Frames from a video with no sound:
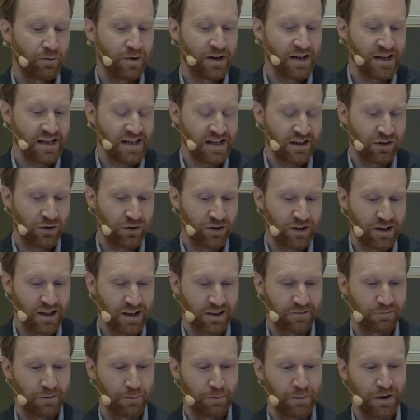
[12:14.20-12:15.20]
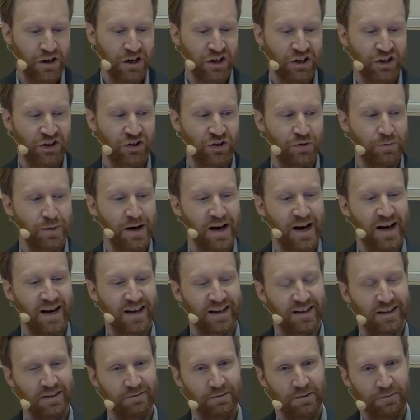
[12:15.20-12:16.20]
need to get the patient to be
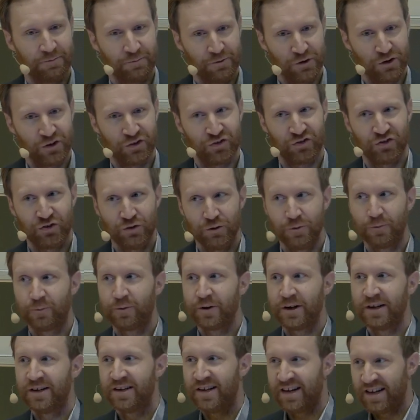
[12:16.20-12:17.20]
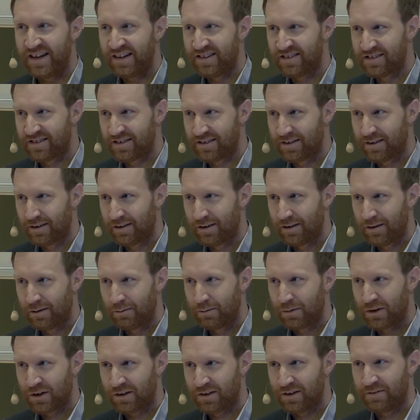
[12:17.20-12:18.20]
active the first 2-3 days.
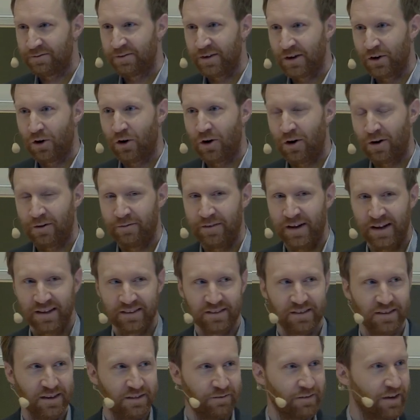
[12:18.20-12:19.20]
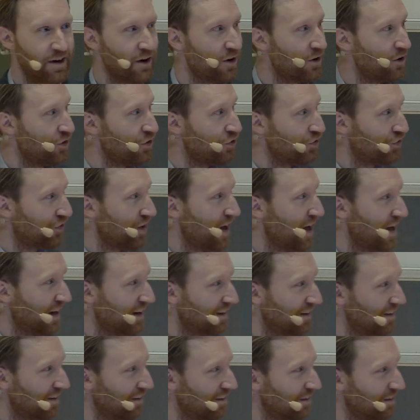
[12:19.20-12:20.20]
Because if they are that and they
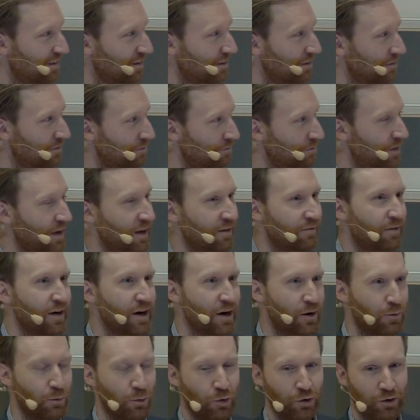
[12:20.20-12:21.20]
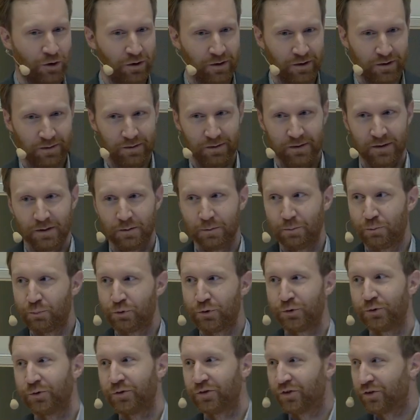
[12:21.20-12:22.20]
understand, then they are more
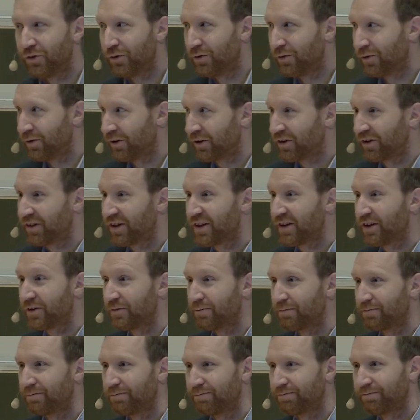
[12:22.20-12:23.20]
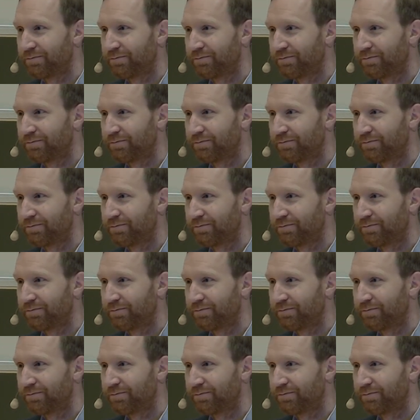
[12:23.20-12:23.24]
prone to continue.